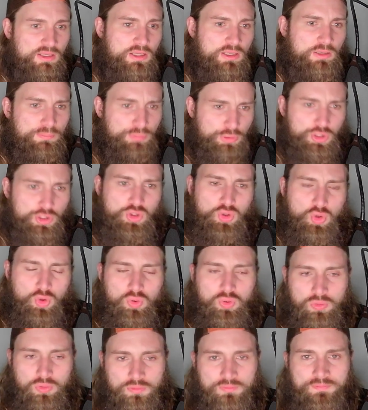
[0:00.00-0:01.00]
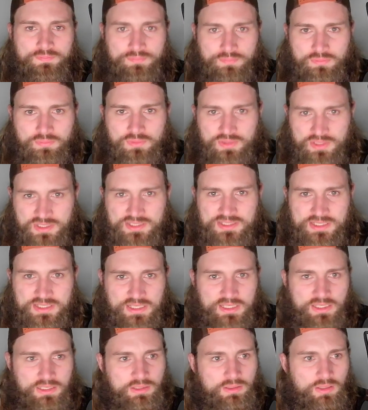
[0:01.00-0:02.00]
Pretty cool to
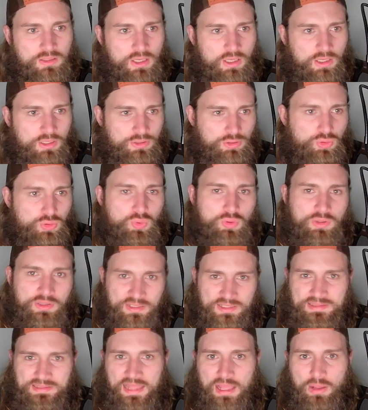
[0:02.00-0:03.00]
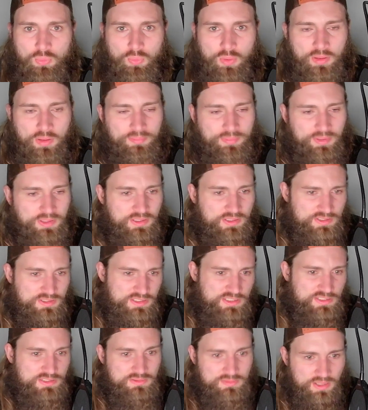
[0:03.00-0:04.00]
see Gooden get that win because
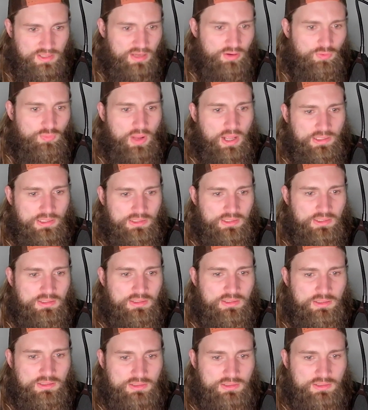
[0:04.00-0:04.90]
he's had a rocky